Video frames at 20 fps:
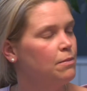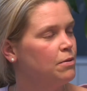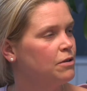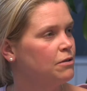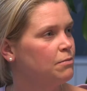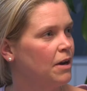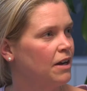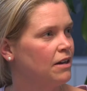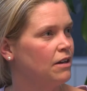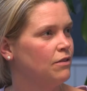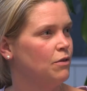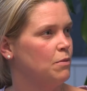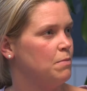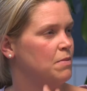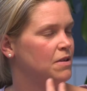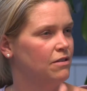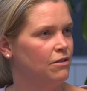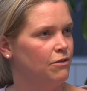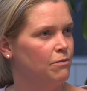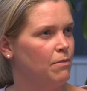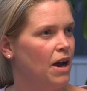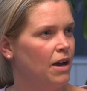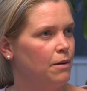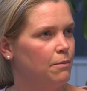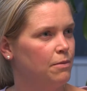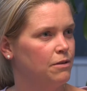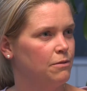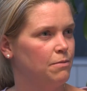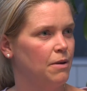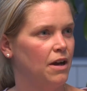perspective, a peace of mind
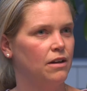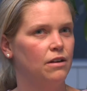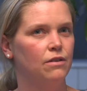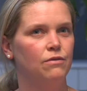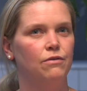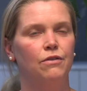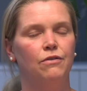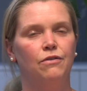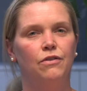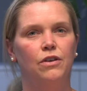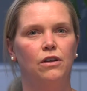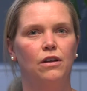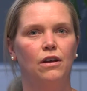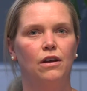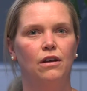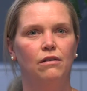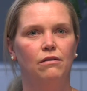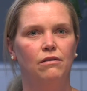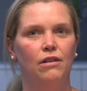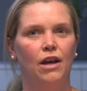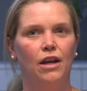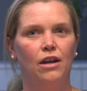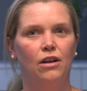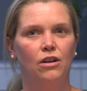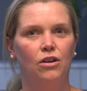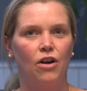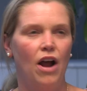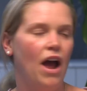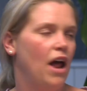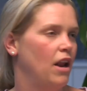perspective, of feeling like
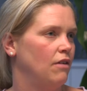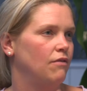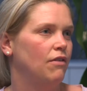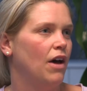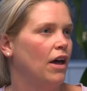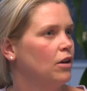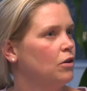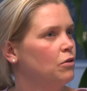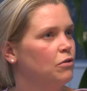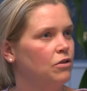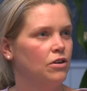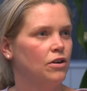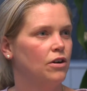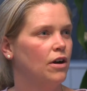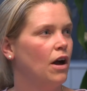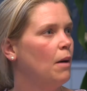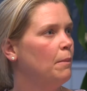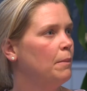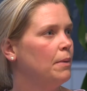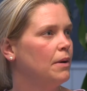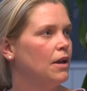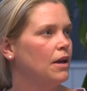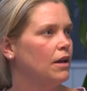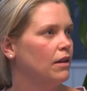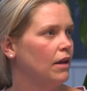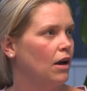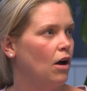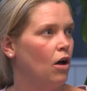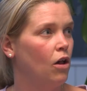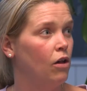you're adding value to your company,
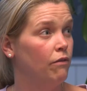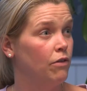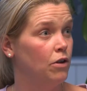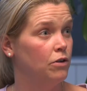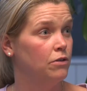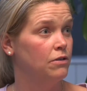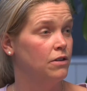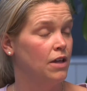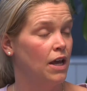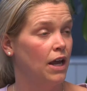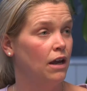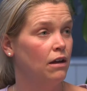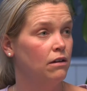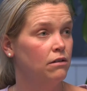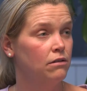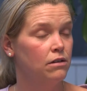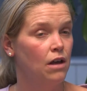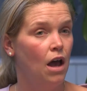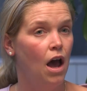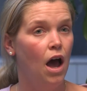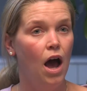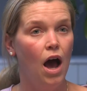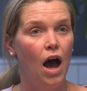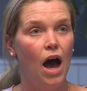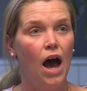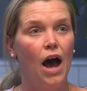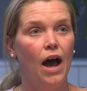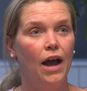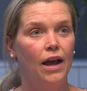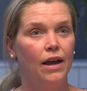like all of those things,
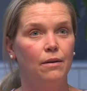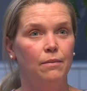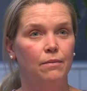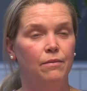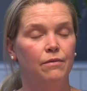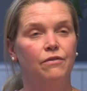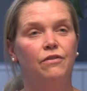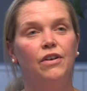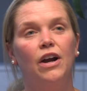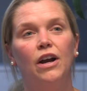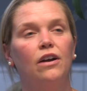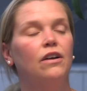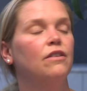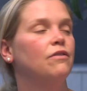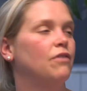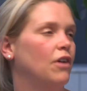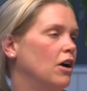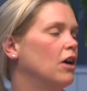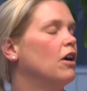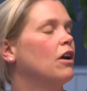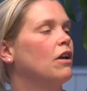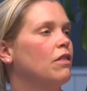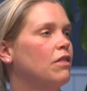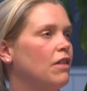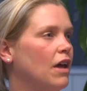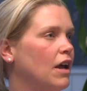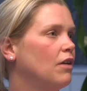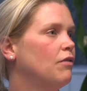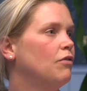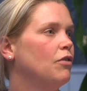I am very, very
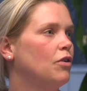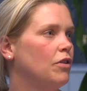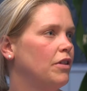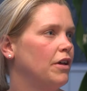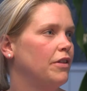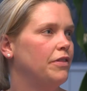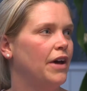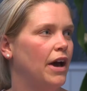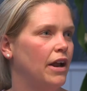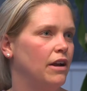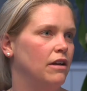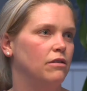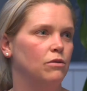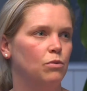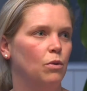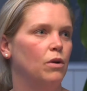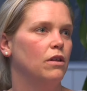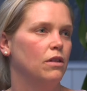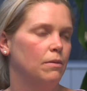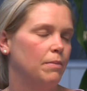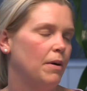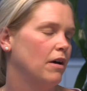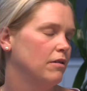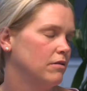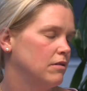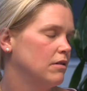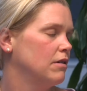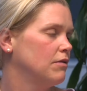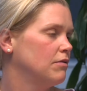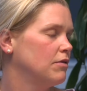thankful that is one of the
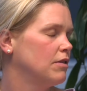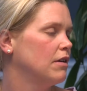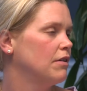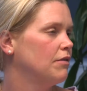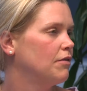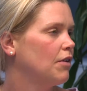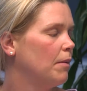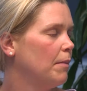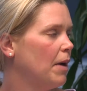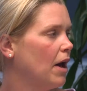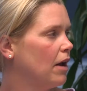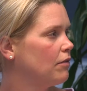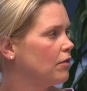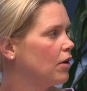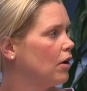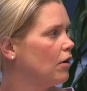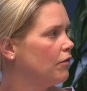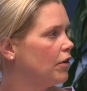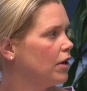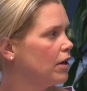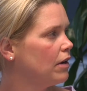positives that have come out of COVID.